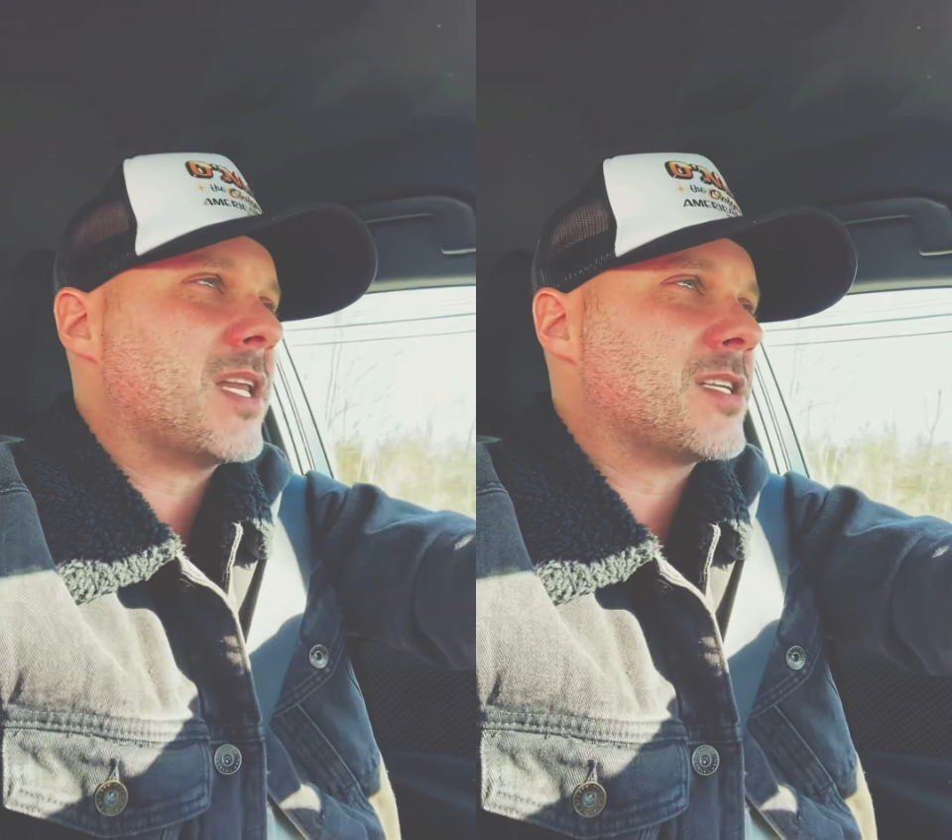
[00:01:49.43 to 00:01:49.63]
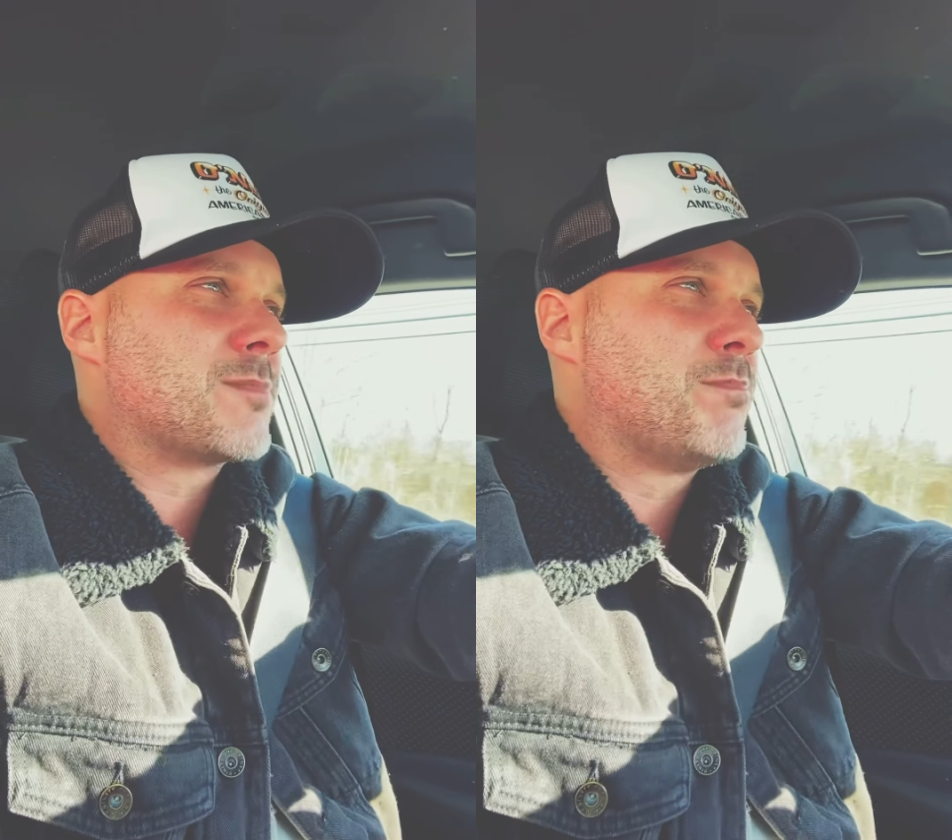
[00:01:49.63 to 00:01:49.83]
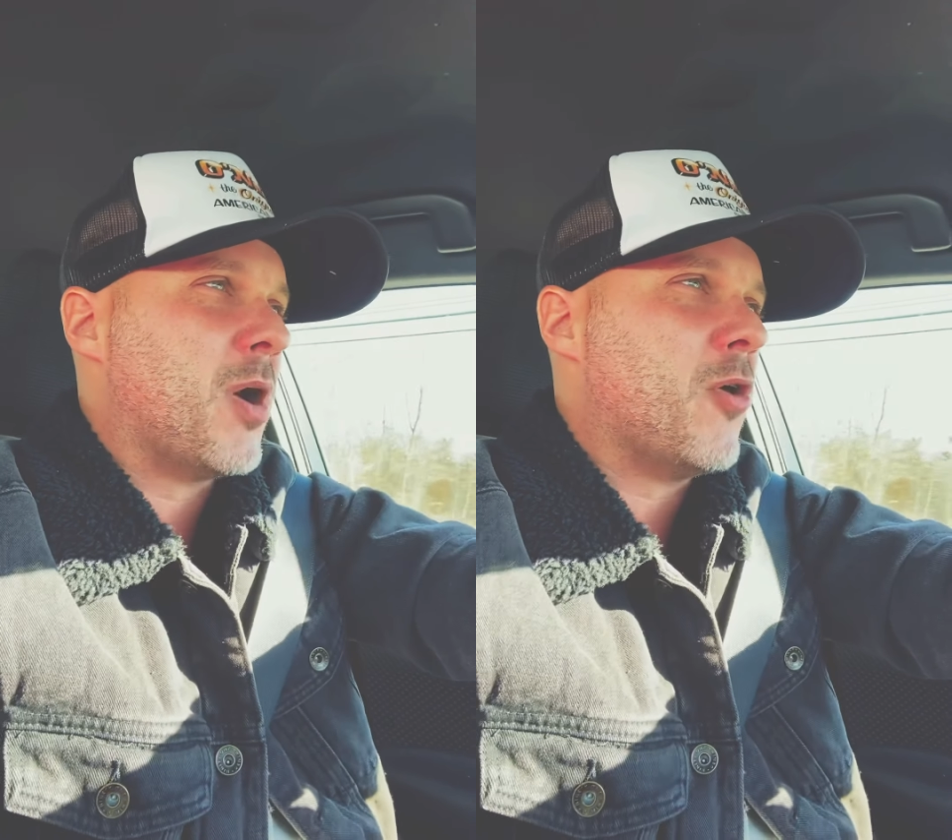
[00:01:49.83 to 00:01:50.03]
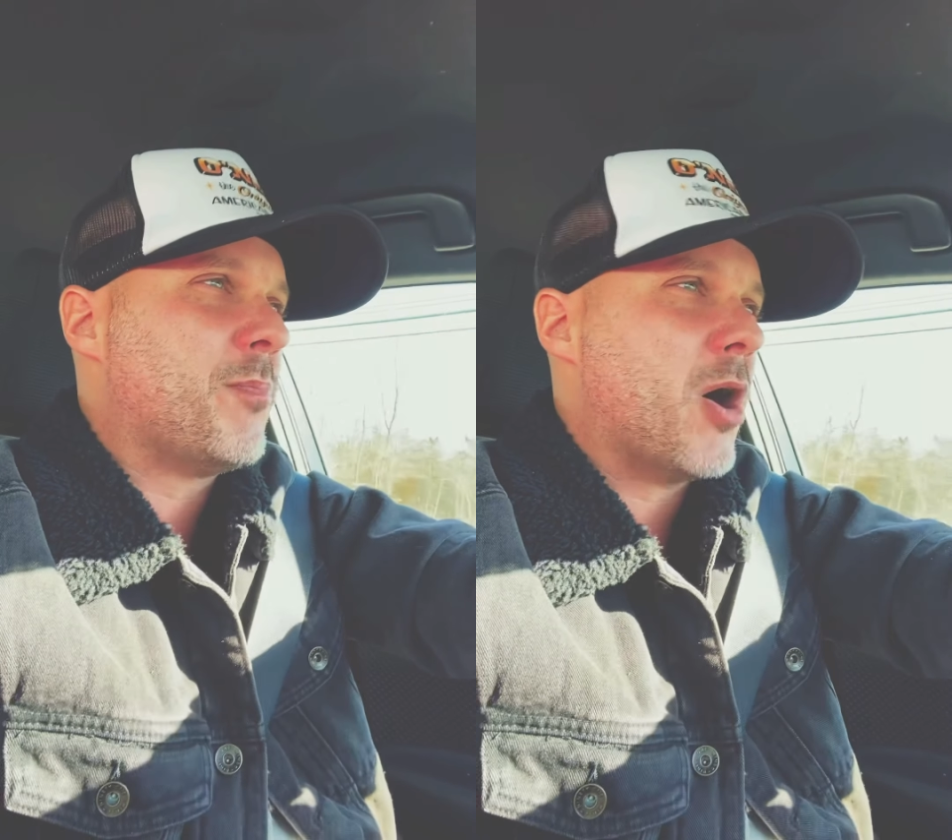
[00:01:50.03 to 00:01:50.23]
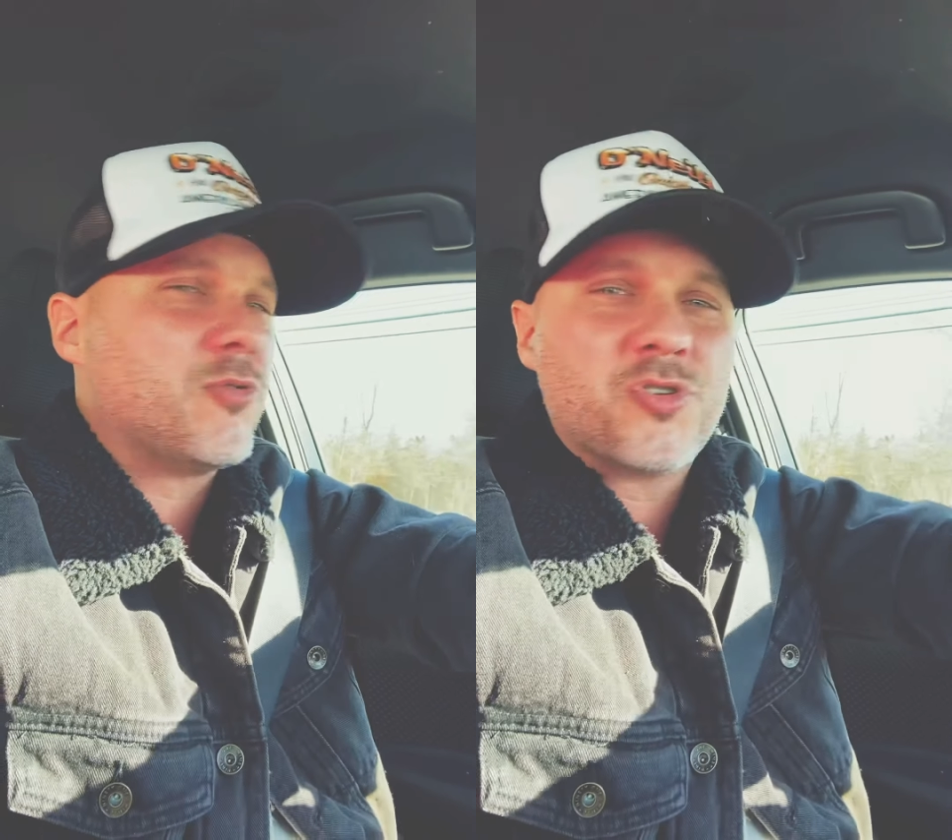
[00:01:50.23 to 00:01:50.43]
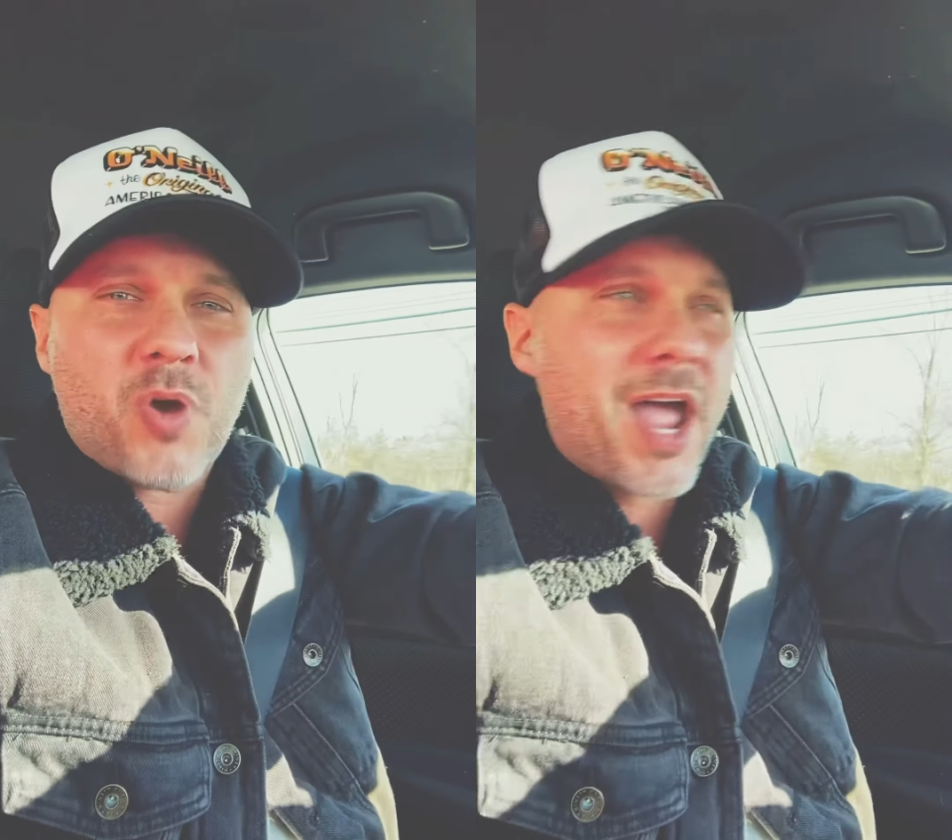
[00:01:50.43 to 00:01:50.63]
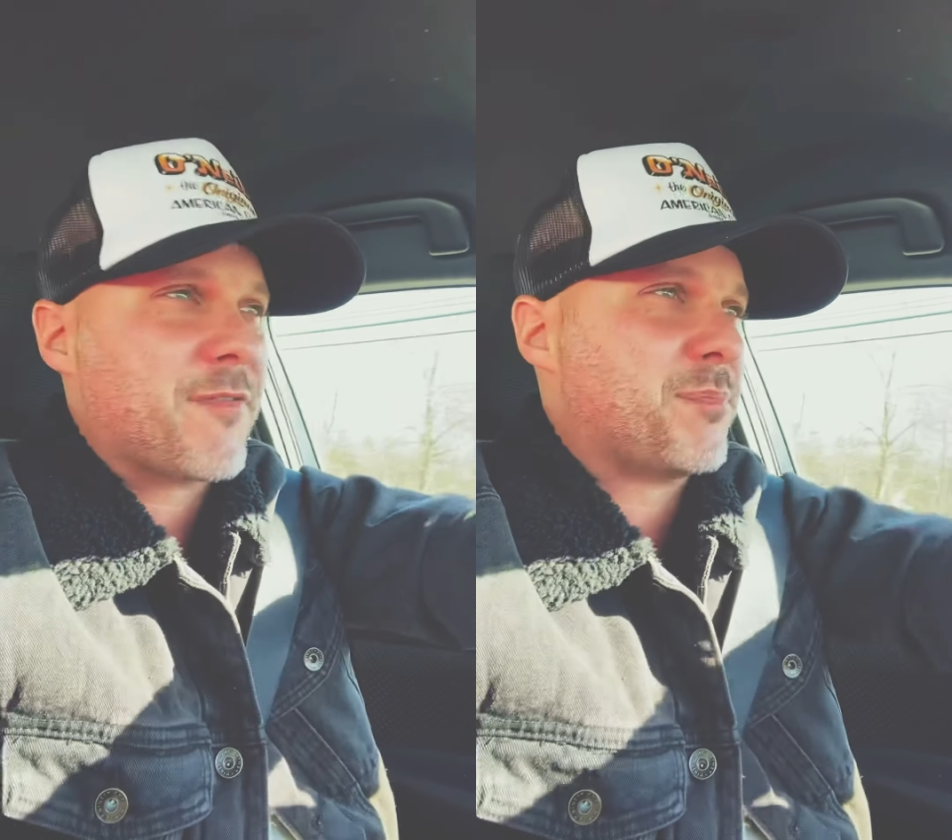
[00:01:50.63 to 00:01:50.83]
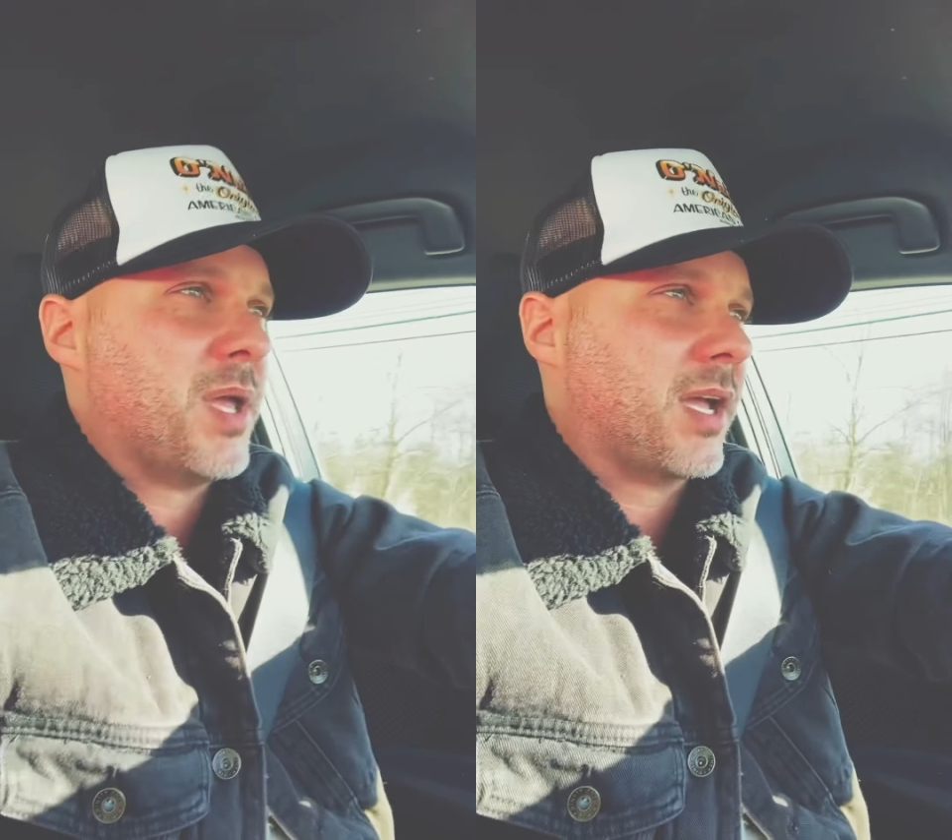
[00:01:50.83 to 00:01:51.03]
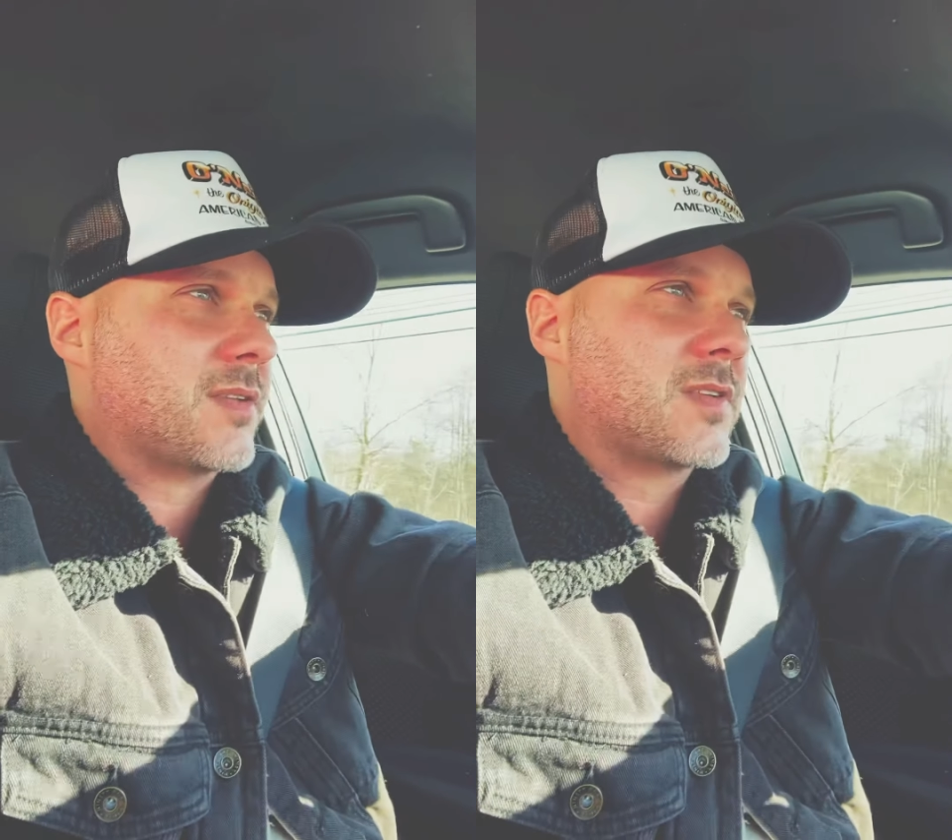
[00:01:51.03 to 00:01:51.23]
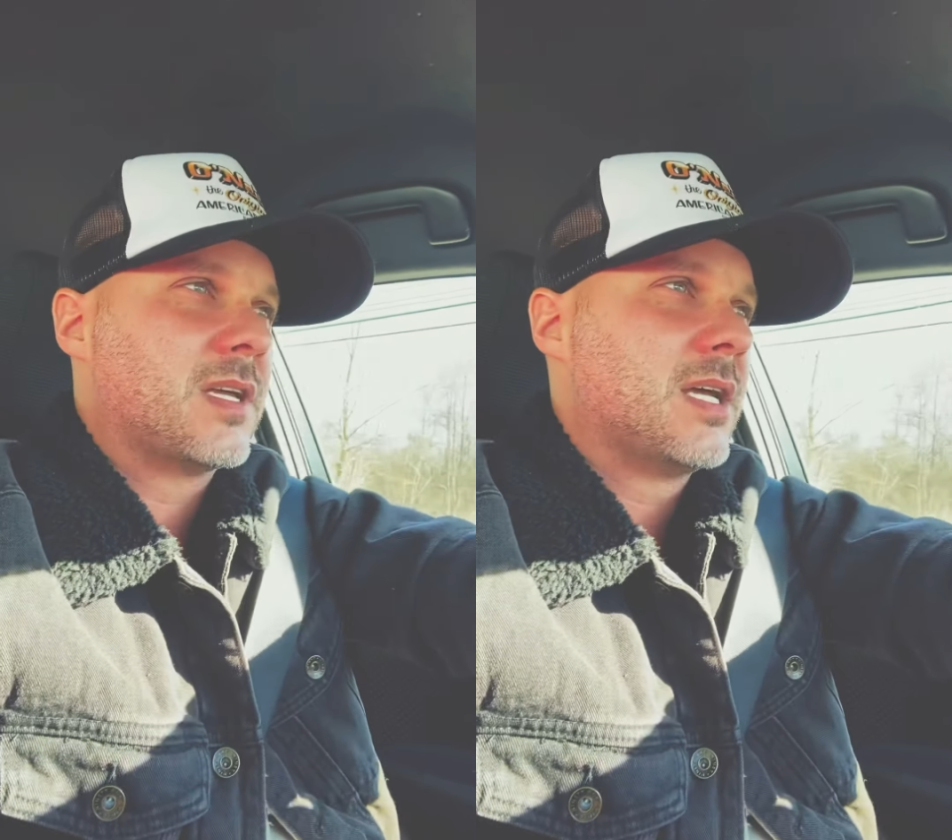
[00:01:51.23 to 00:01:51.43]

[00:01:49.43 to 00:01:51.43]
his Bobo draft picks.